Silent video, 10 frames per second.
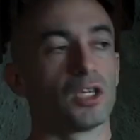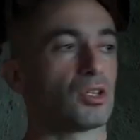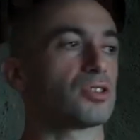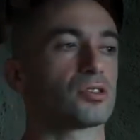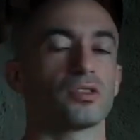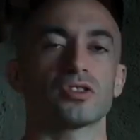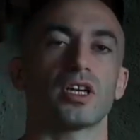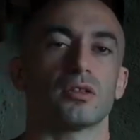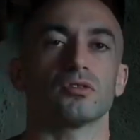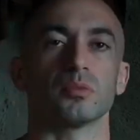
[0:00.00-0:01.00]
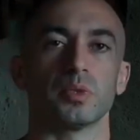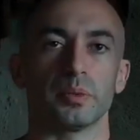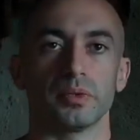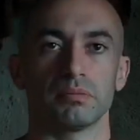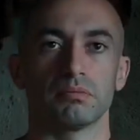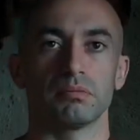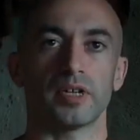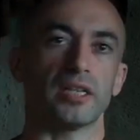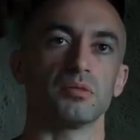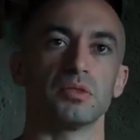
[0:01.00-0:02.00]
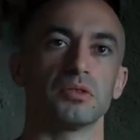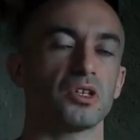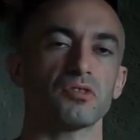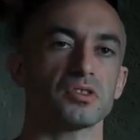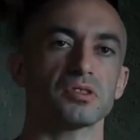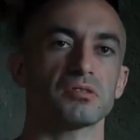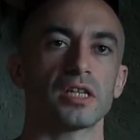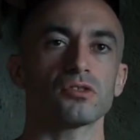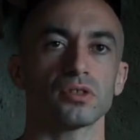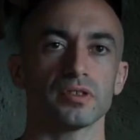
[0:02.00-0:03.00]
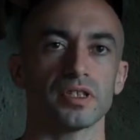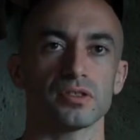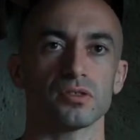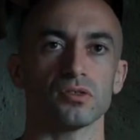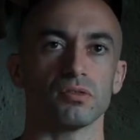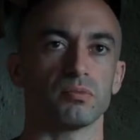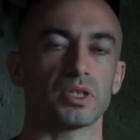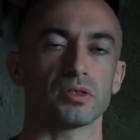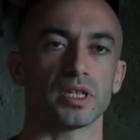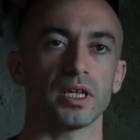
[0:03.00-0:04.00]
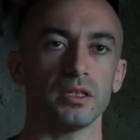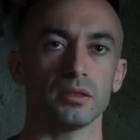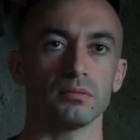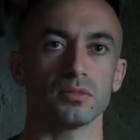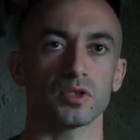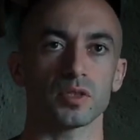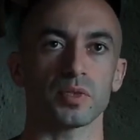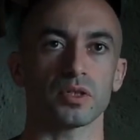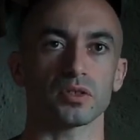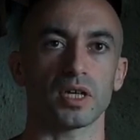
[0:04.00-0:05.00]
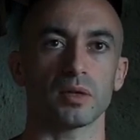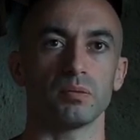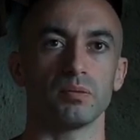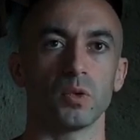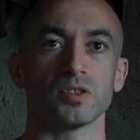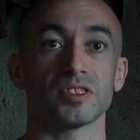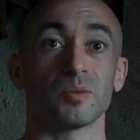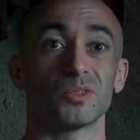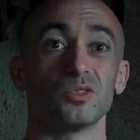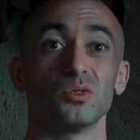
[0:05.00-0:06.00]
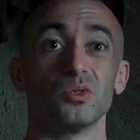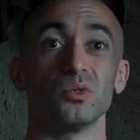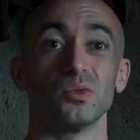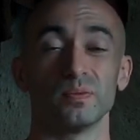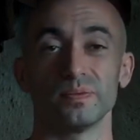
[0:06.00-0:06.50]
So I'll just go and chat to some people randomly. Not for sensual reasons or because I hate them, just because I want something to do.